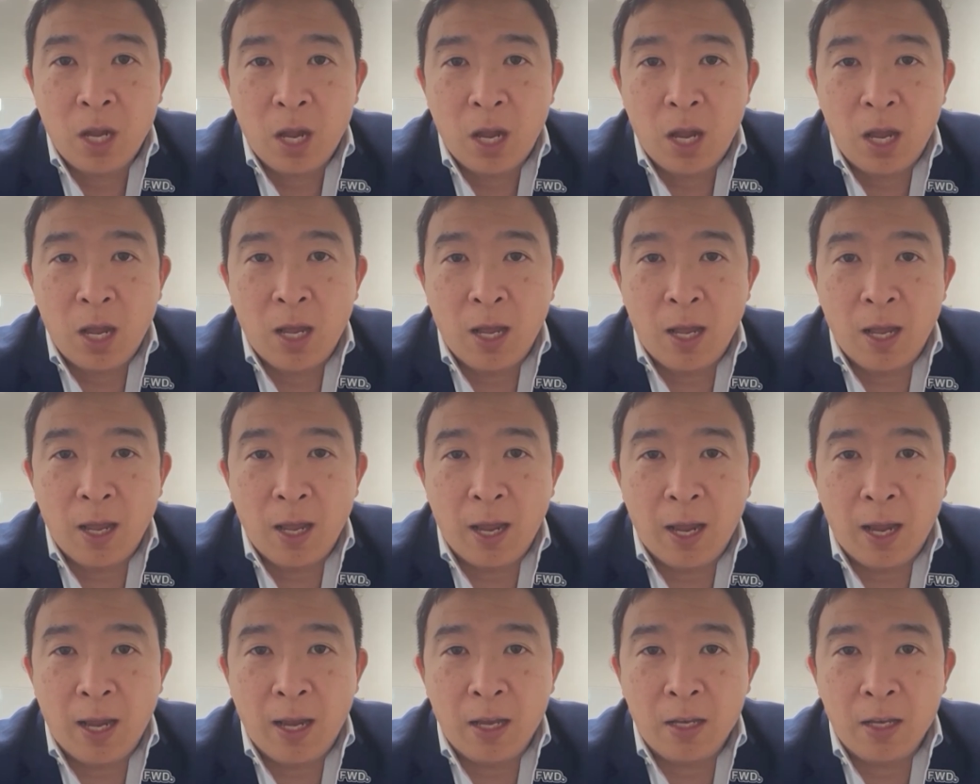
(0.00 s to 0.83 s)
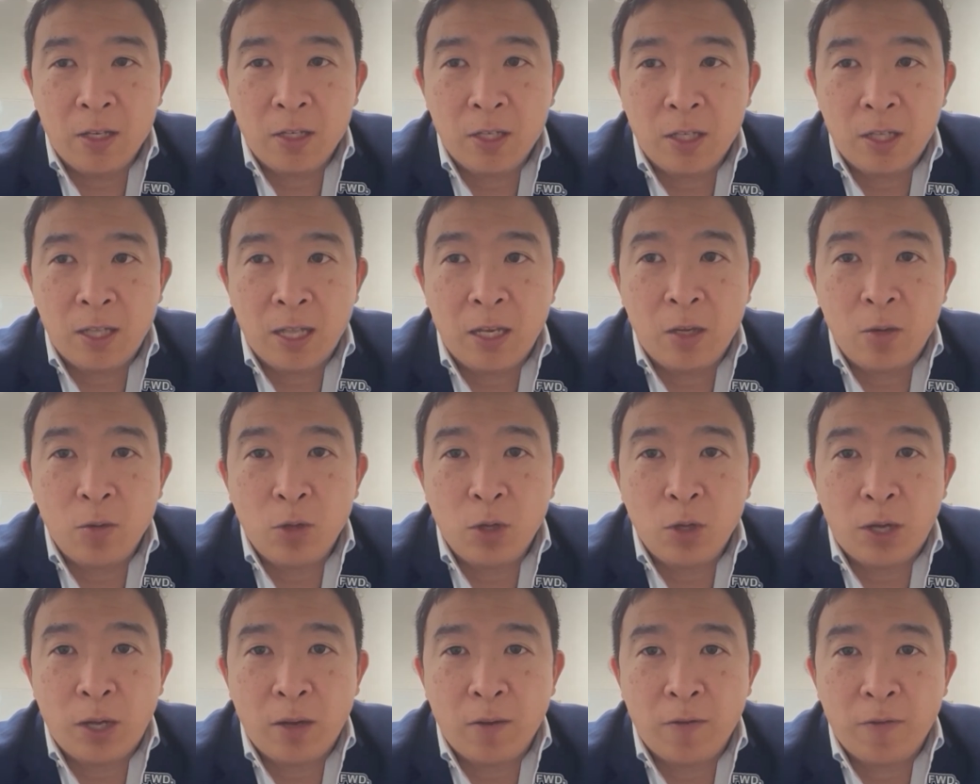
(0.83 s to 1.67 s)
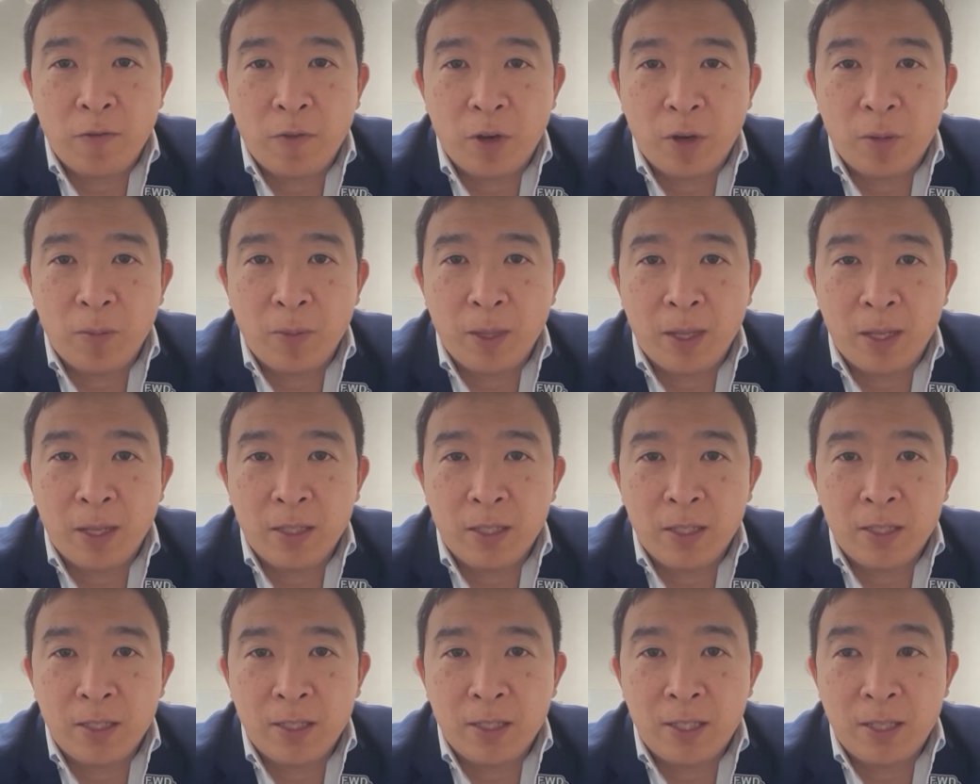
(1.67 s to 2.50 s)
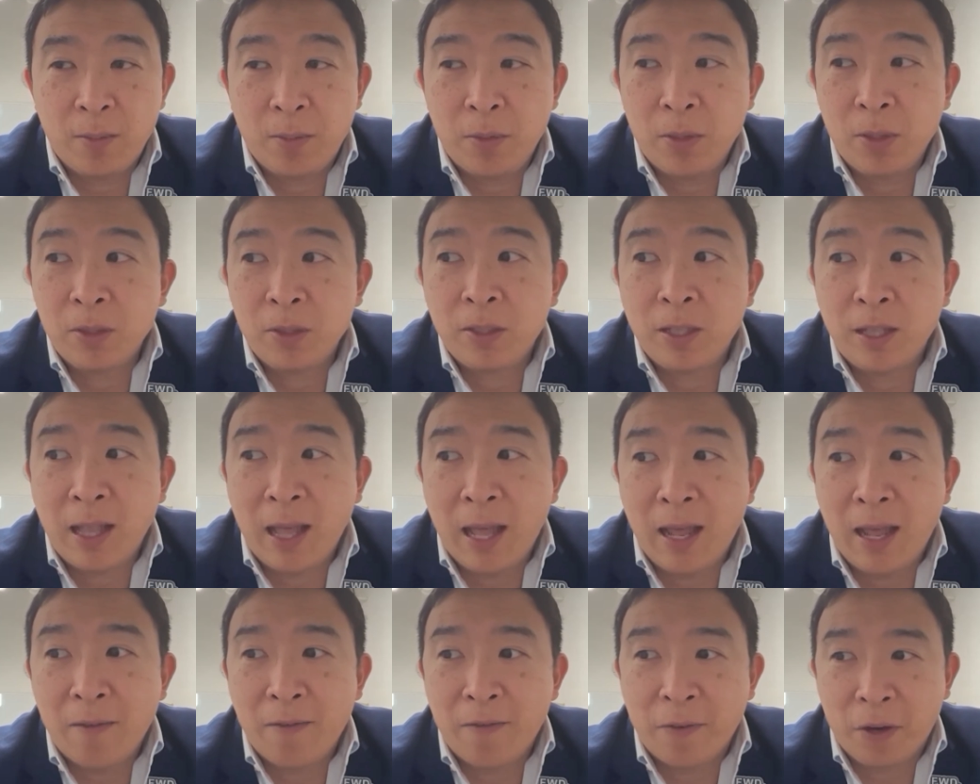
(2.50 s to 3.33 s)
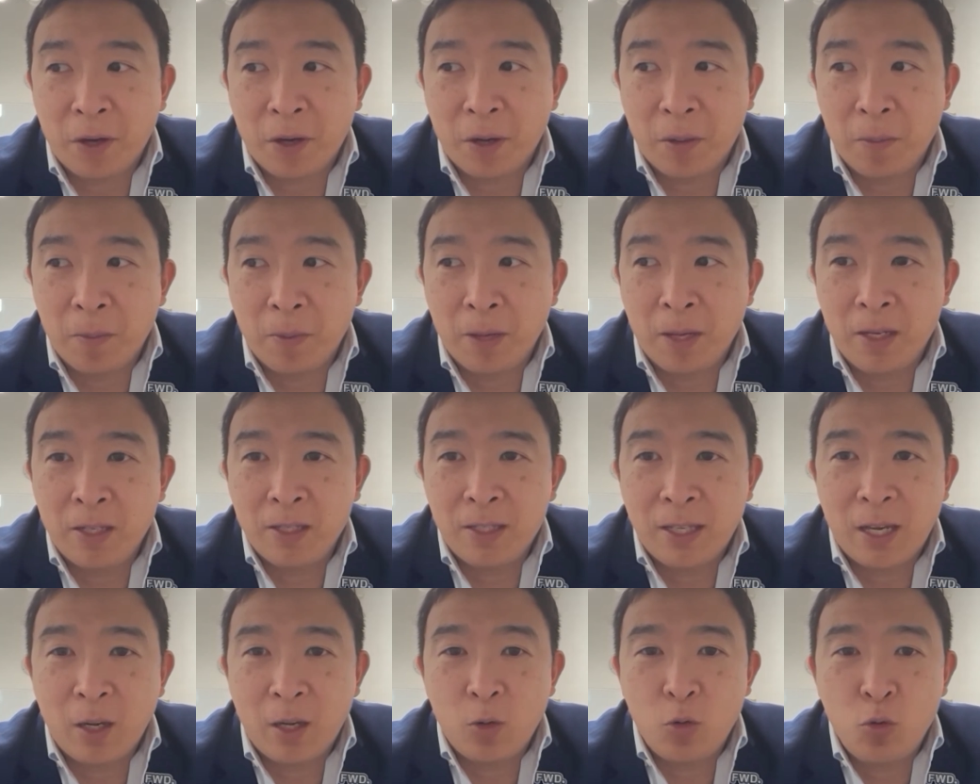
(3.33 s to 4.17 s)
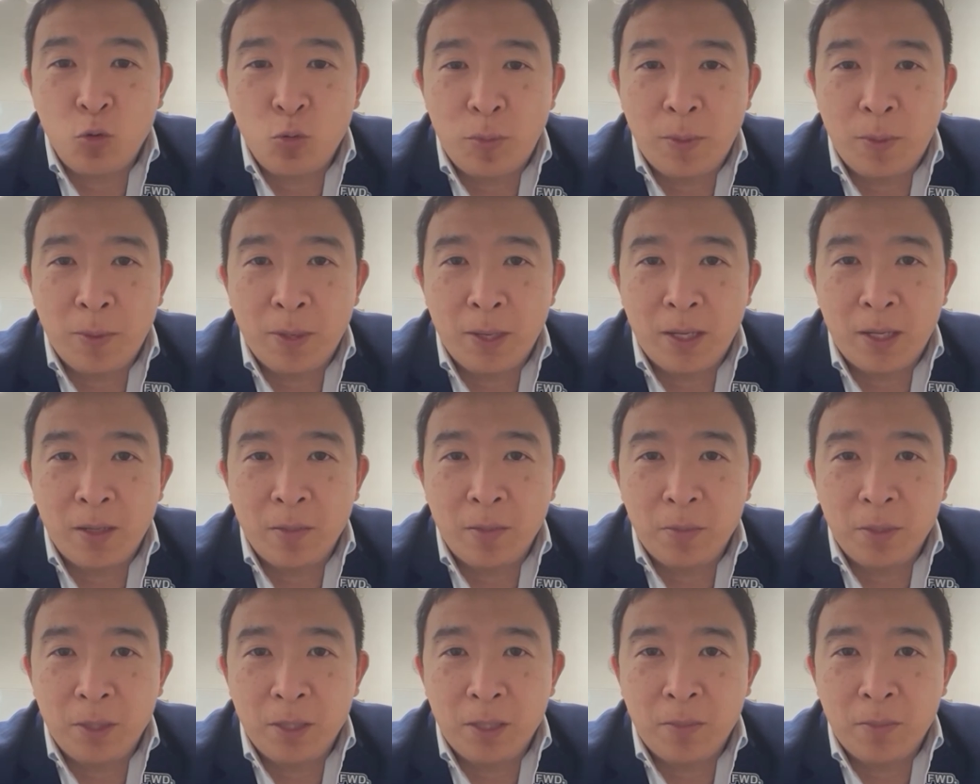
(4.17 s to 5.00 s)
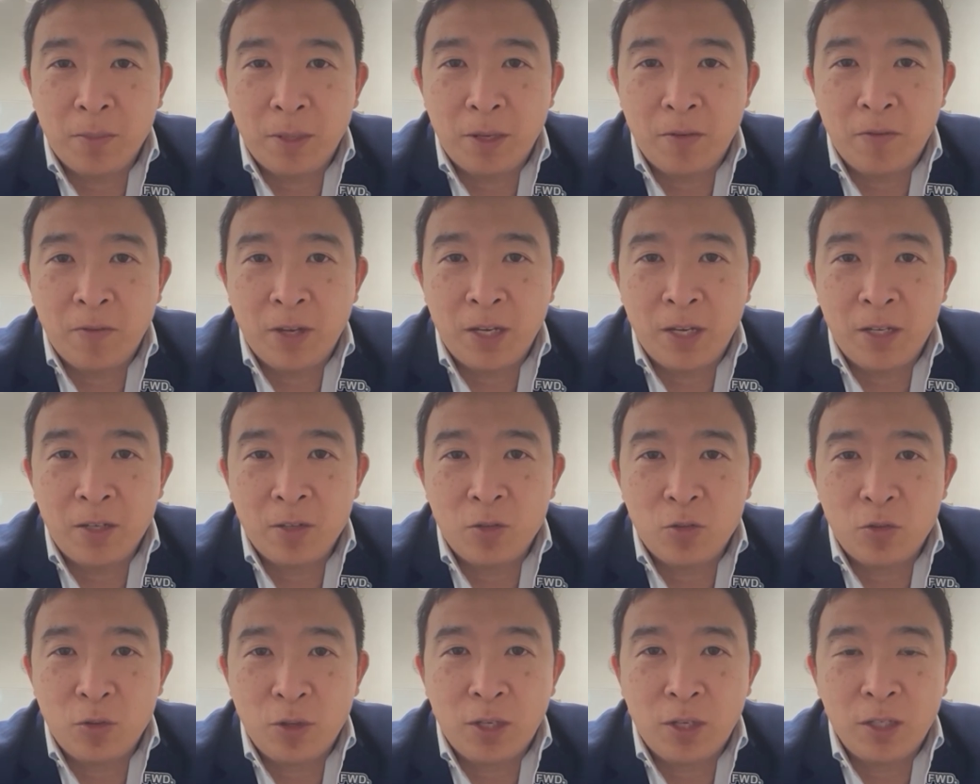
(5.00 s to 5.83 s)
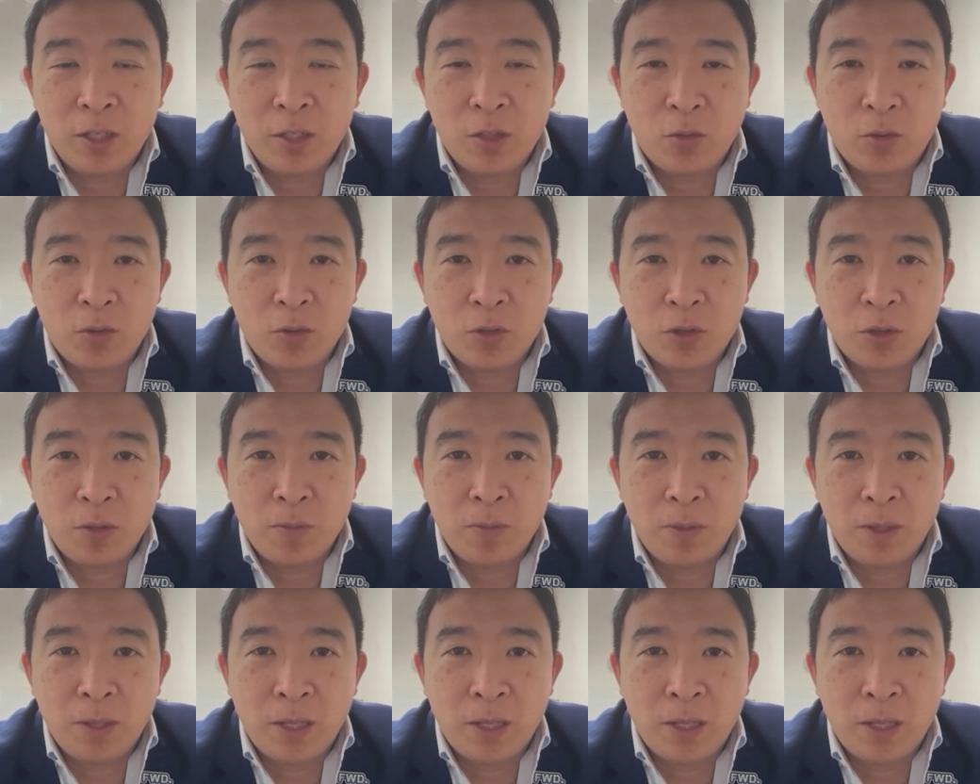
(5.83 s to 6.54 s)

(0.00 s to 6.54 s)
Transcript: And then you look at a firm that's similar to that firm and say, ooh, maybe I can build a bit of an industry consortium.